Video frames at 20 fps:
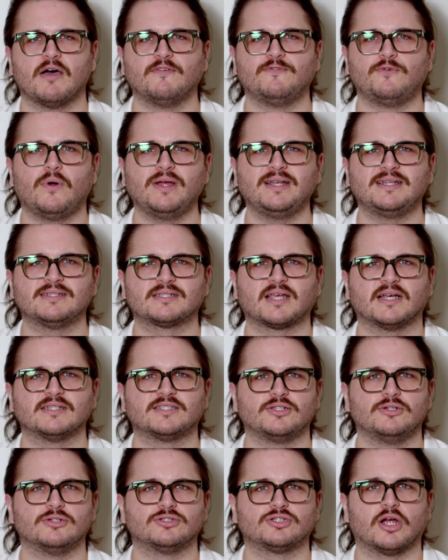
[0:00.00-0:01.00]
avoid
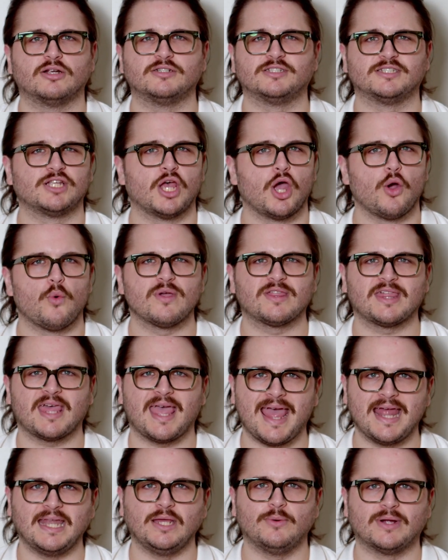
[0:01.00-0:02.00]
discussing your charges with
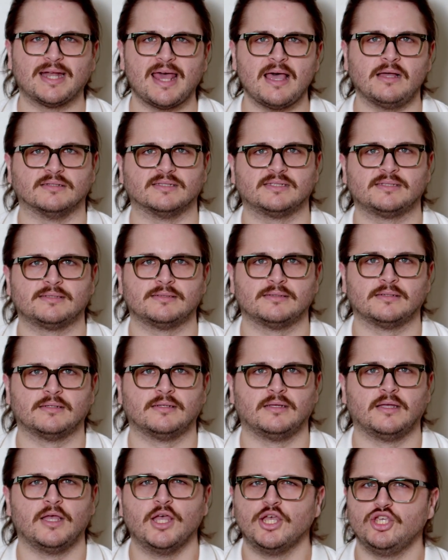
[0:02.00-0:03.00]
anyone else.
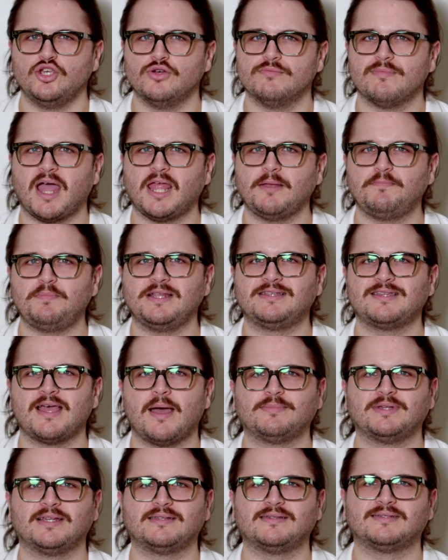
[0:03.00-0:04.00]
You might be
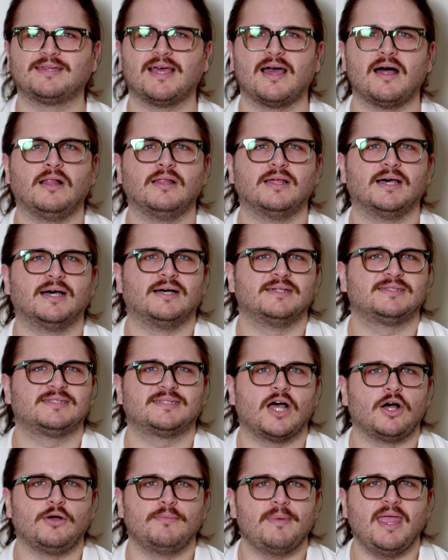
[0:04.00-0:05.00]
tempted to tell a
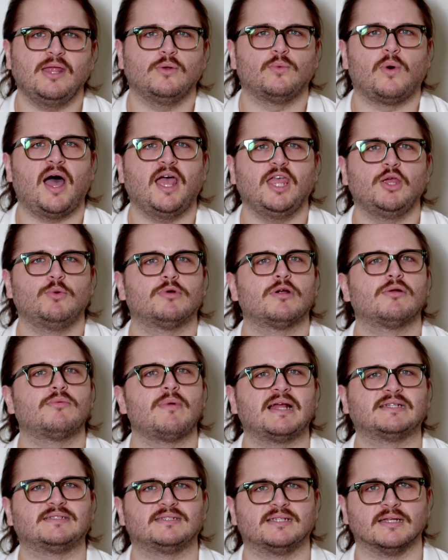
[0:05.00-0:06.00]
cellmate why you were
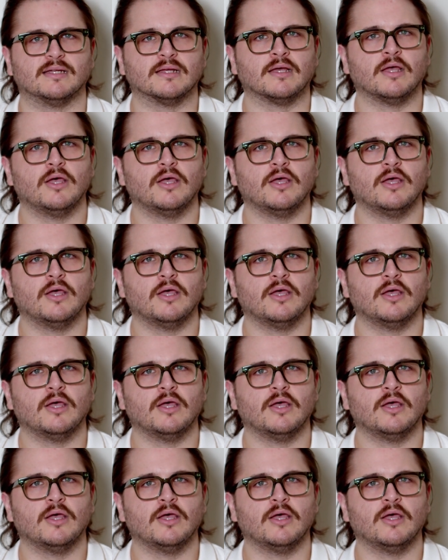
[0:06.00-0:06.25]
arrested,